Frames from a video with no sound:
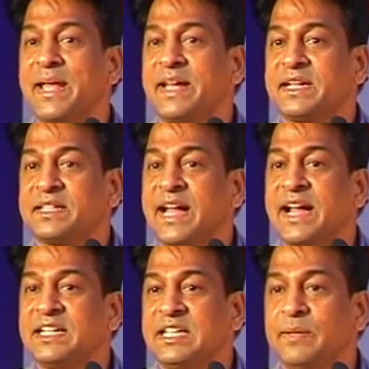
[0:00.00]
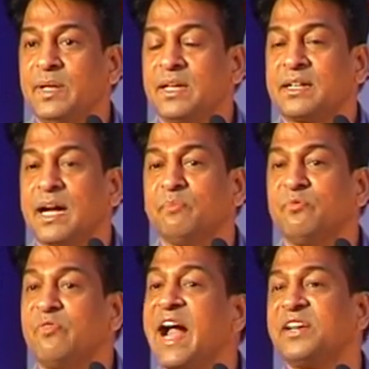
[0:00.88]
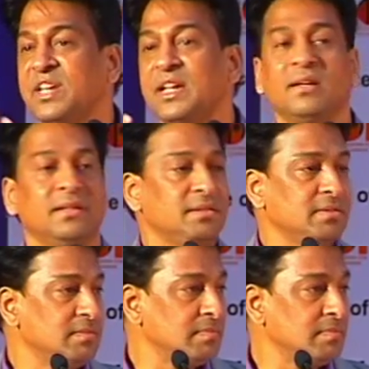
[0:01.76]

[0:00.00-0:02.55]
excisable cum VAT dealer,